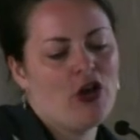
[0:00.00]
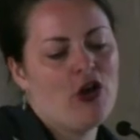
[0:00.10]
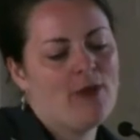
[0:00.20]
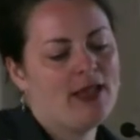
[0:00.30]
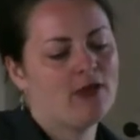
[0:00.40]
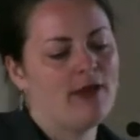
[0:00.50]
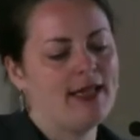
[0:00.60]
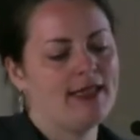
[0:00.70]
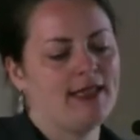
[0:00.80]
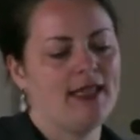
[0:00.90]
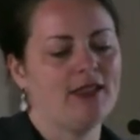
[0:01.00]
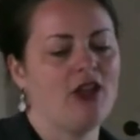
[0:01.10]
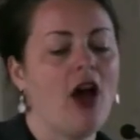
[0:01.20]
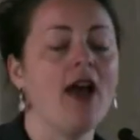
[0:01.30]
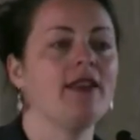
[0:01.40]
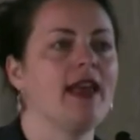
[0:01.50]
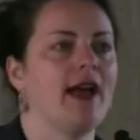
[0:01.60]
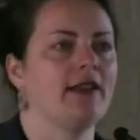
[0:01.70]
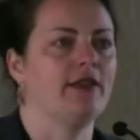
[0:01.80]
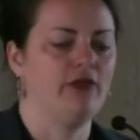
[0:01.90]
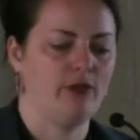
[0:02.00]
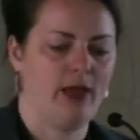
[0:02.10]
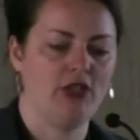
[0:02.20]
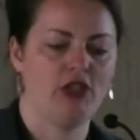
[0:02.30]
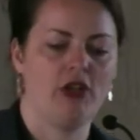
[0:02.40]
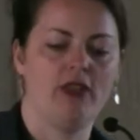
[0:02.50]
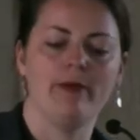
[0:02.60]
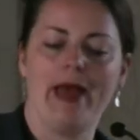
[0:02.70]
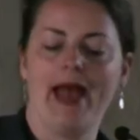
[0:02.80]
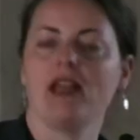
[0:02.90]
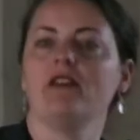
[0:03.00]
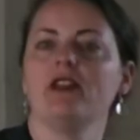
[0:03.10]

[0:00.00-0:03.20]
Gomez writes his contact information on the back